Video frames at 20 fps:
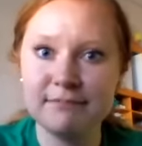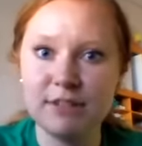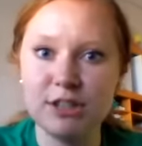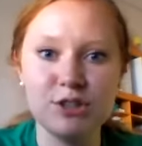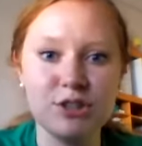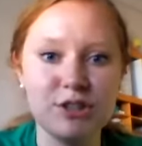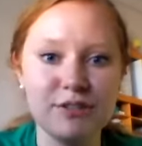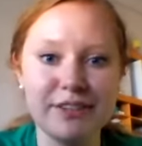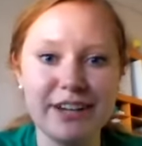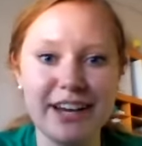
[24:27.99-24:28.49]
I
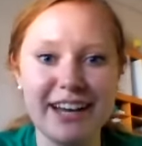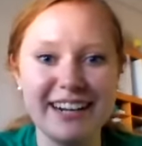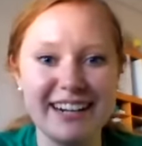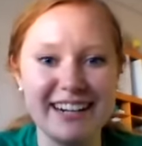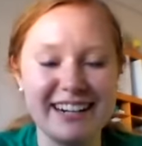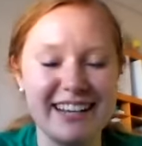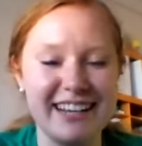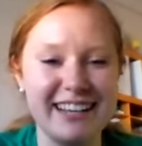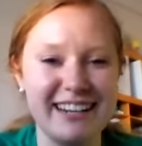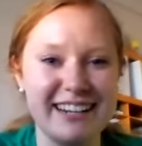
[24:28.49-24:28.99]
should have gotten
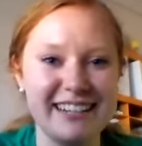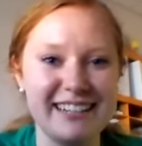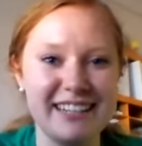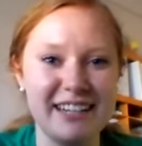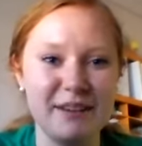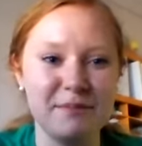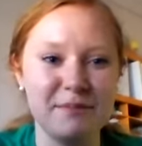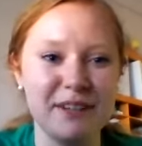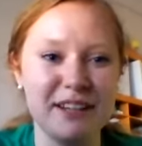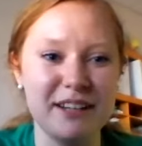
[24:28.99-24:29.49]
an
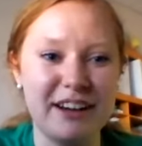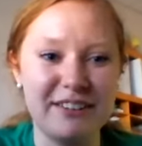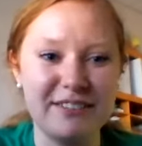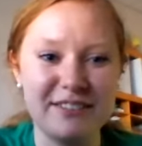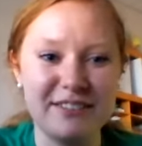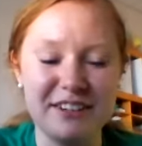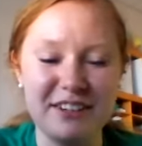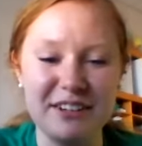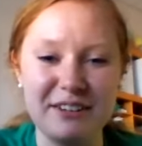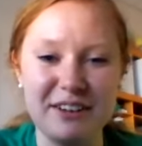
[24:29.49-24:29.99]
example out
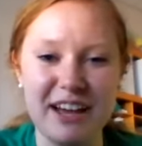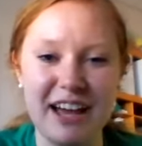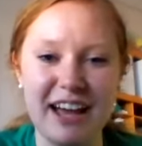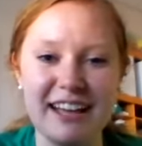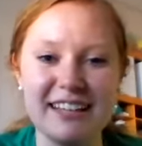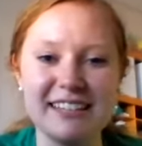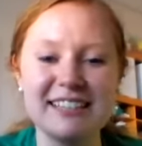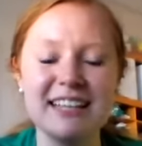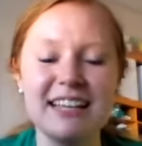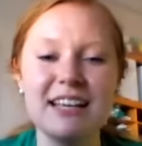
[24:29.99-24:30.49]
for you
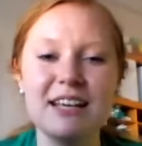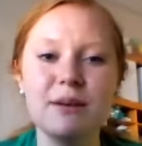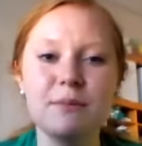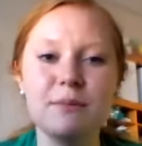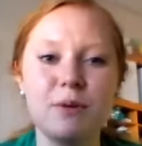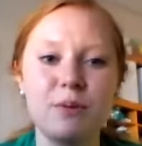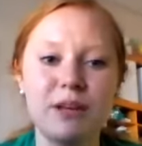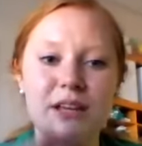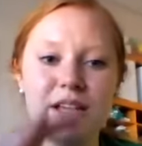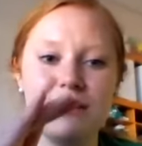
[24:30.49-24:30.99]
guys,
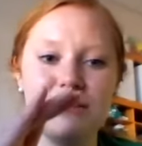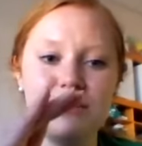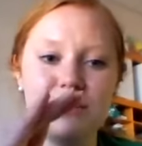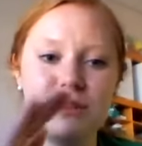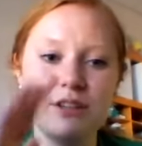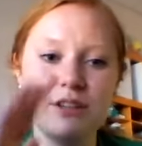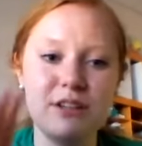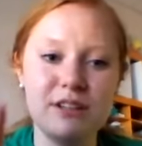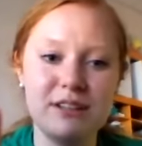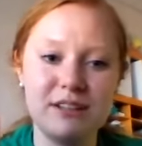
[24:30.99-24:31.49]
but we give
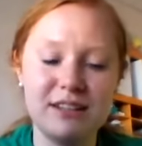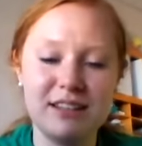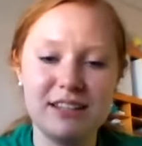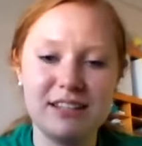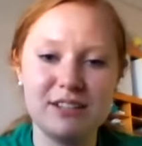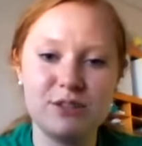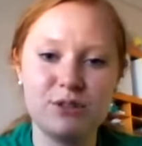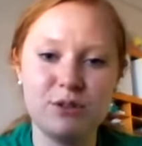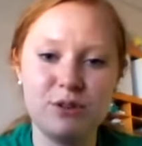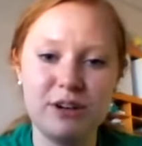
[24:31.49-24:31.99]
you
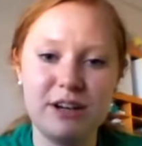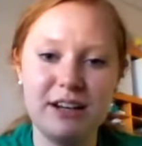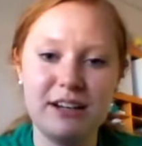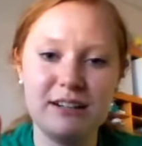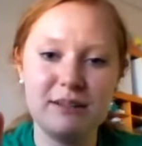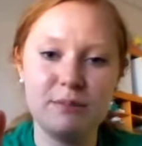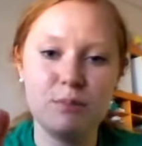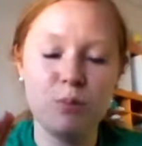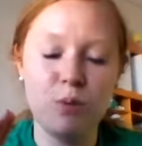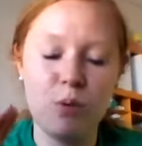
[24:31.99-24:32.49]
this
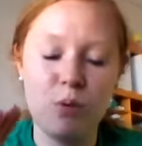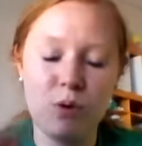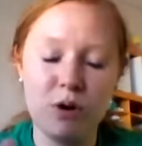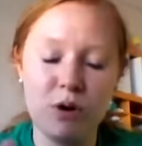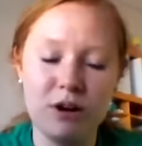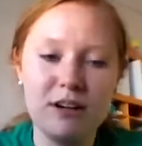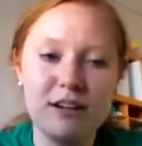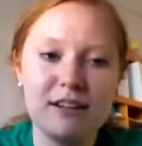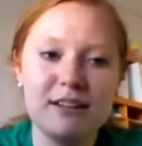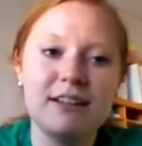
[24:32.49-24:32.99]
green
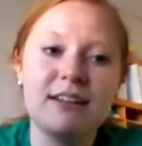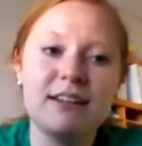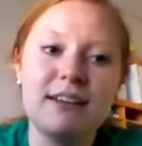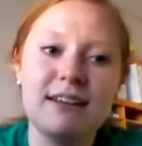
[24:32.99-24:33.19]
board